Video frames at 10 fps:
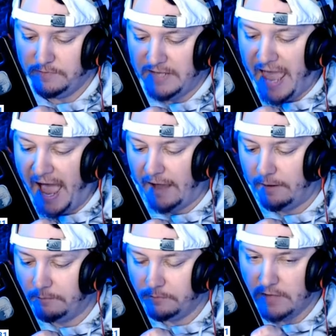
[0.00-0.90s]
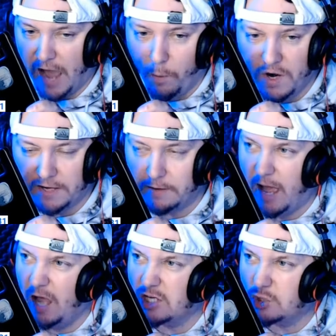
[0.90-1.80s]
Yeah. I
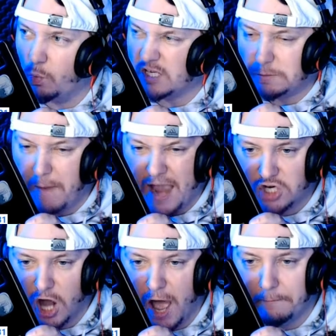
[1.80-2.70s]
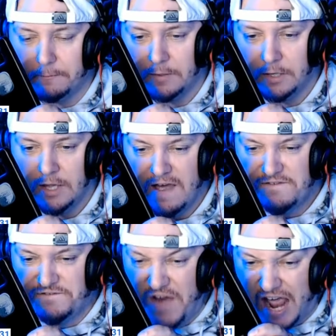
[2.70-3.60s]
just want to smash it up.
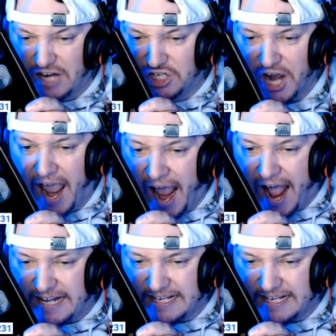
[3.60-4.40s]
Finish it.